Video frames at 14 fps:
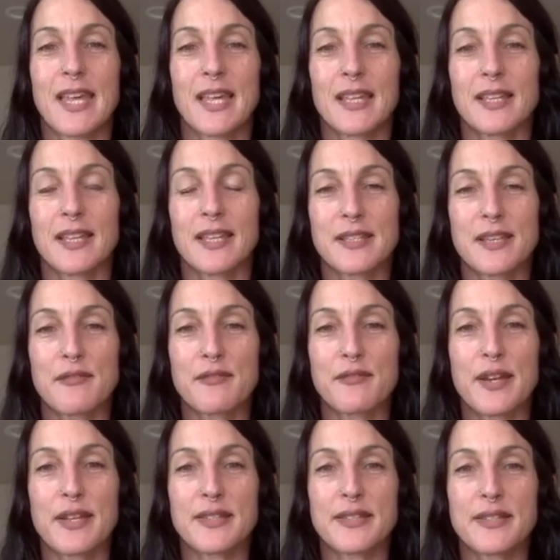Lots of love,
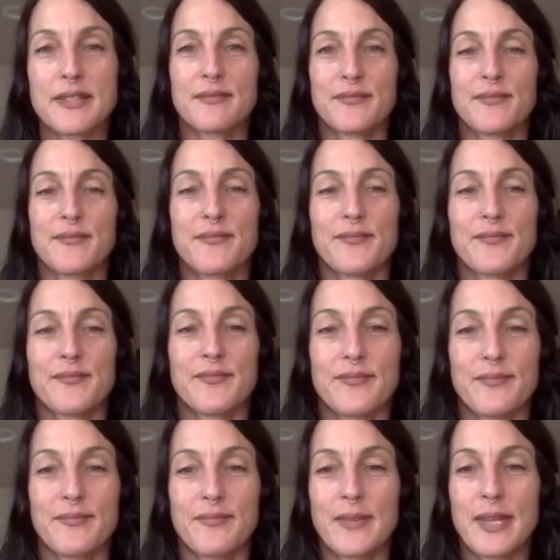friends.
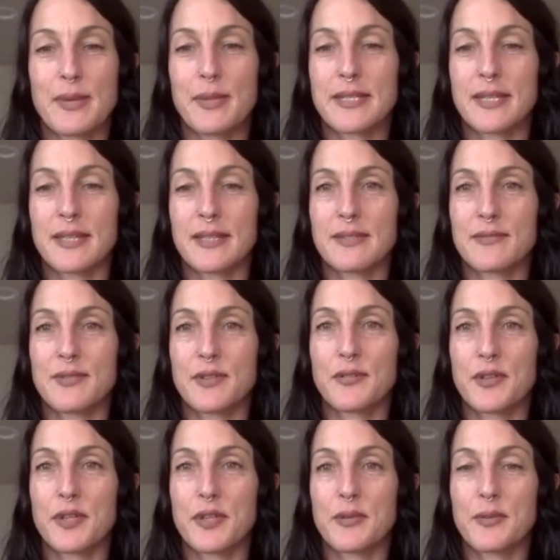Many blessings. Feel
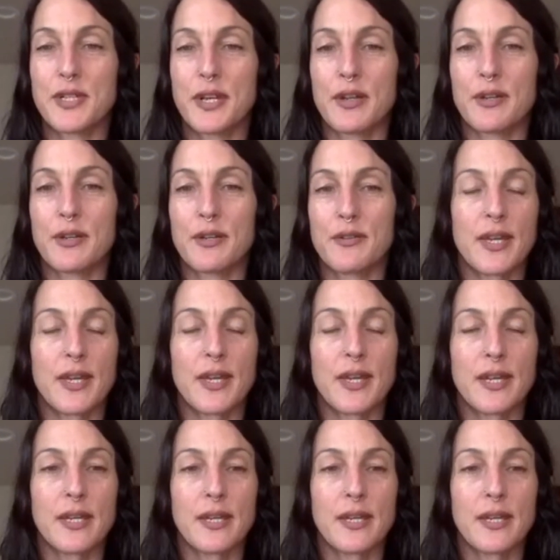free to reach out if you have any